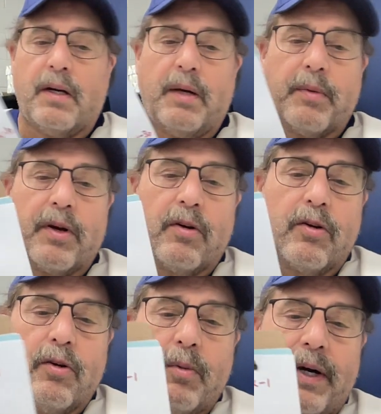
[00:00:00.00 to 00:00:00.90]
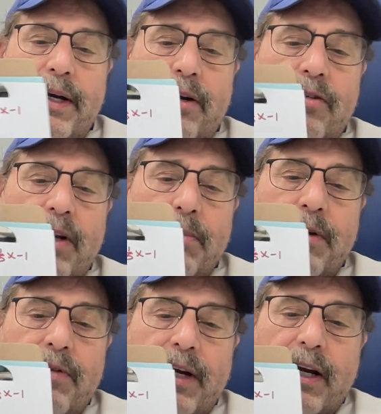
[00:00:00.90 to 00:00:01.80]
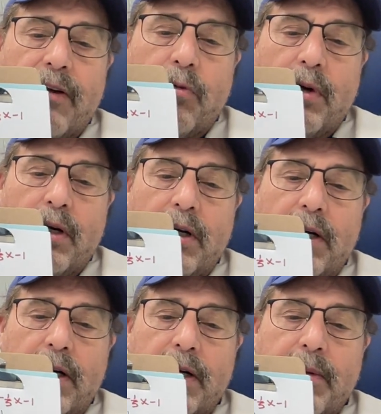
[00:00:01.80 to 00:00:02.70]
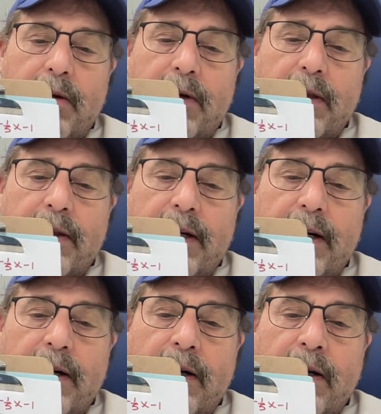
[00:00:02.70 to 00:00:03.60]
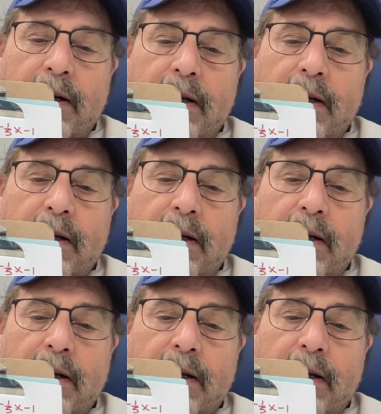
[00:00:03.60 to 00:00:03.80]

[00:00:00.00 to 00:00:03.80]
I'm going to go to a y-intercept of -1, about right there,